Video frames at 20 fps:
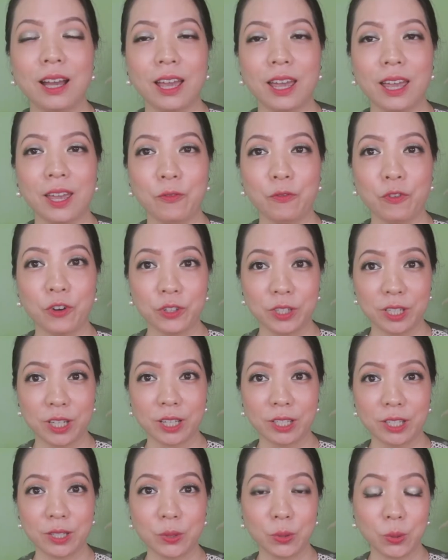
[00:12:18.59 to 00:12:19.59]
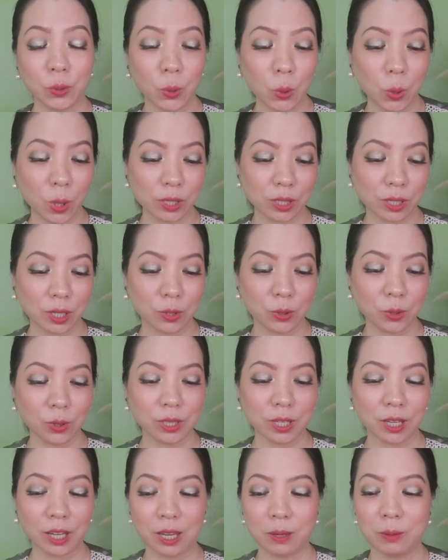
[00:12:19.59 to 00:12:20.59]
And for the other 2 quads, although
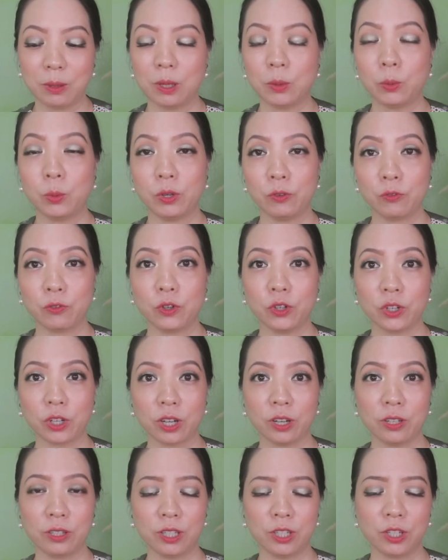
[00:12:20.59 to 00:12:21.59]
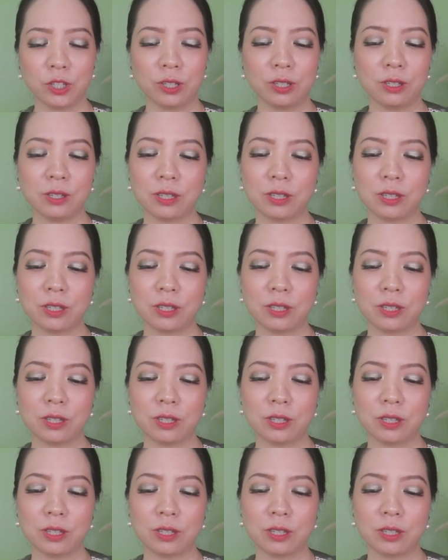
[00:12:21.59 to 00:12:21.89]
they came in with good condition,